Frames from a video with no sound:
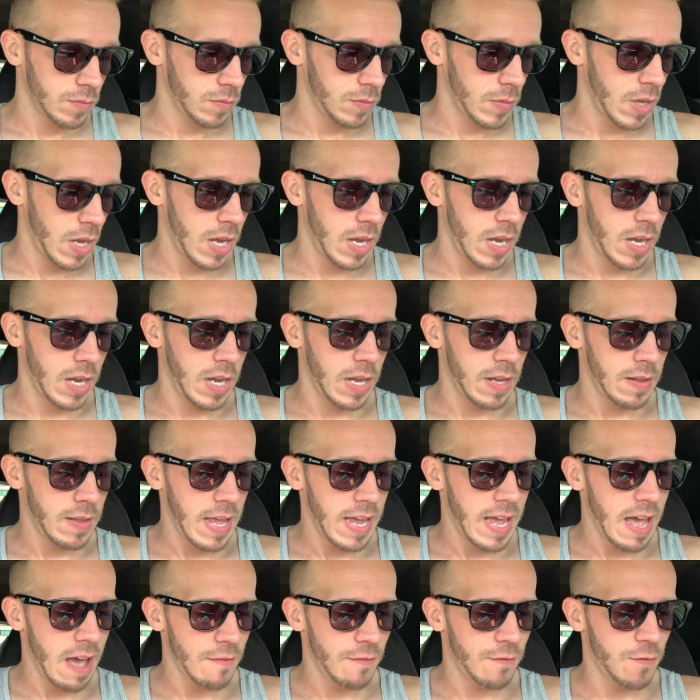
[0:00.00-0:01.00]
and
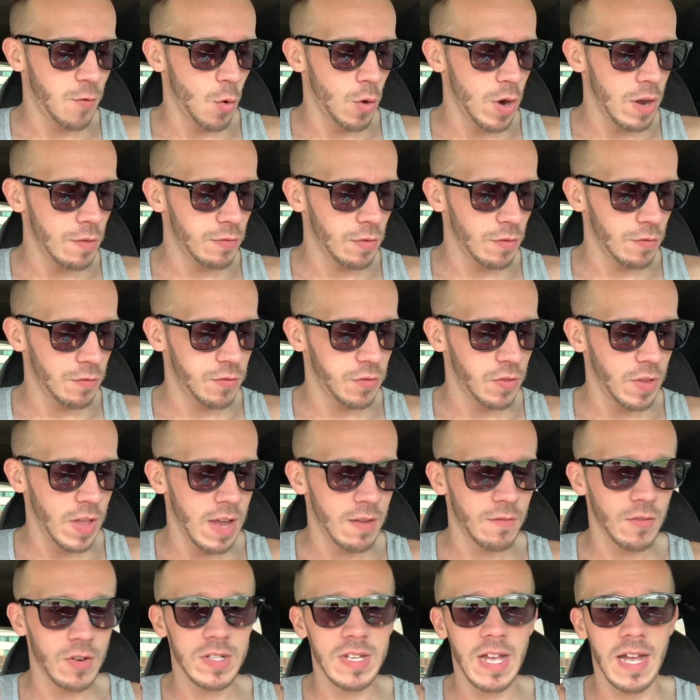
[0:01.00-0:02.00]
they got 4 different
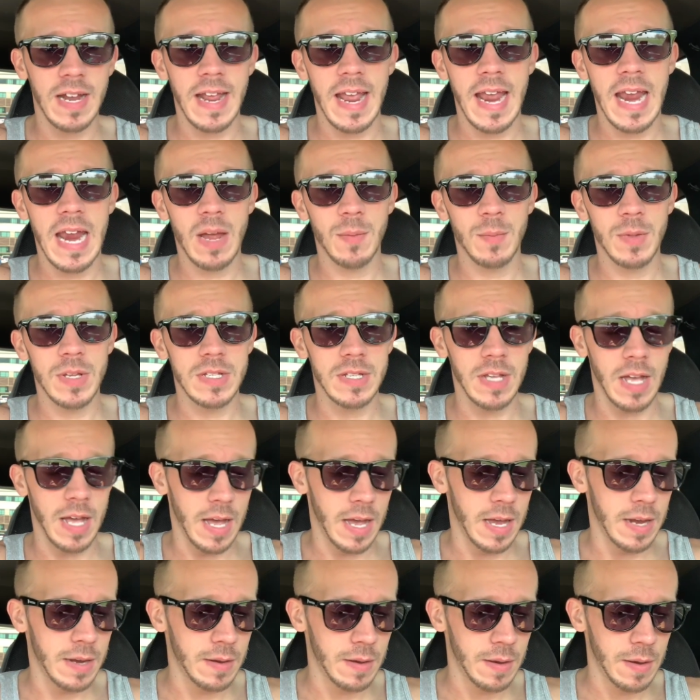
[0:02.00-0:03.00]
flavors on
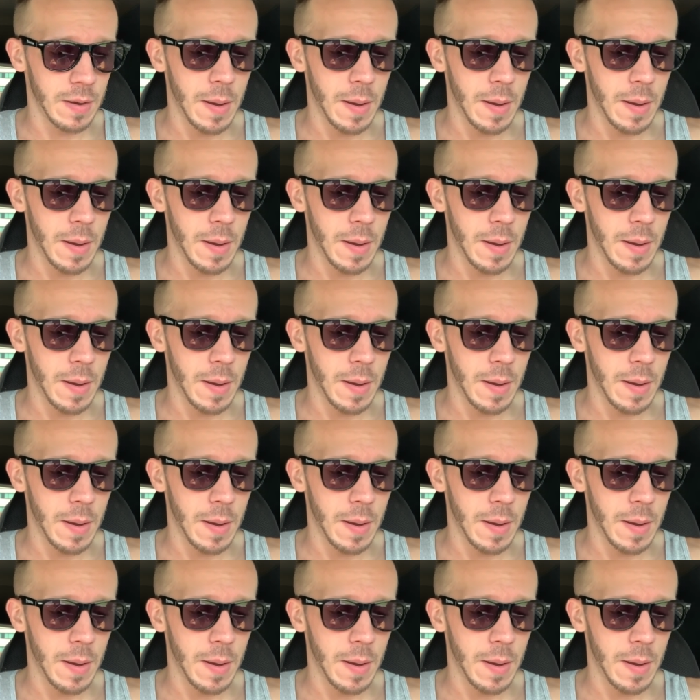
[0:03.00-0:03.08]
Amazon.